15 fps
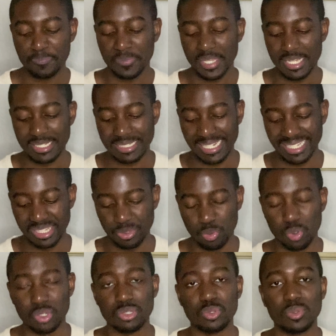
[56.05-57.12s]
is that they were
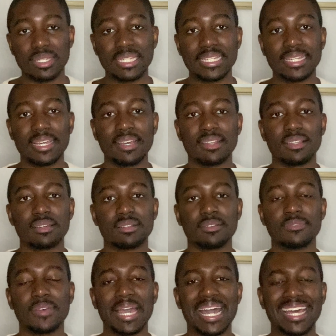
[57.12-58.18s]
doing a lot of
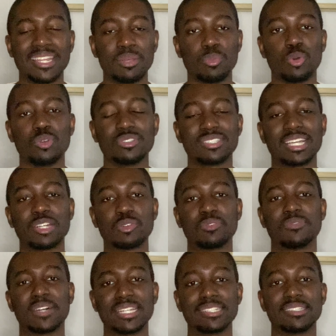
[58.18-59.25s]
animal
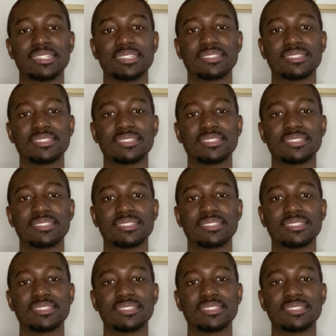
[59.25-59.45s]
sacrifices.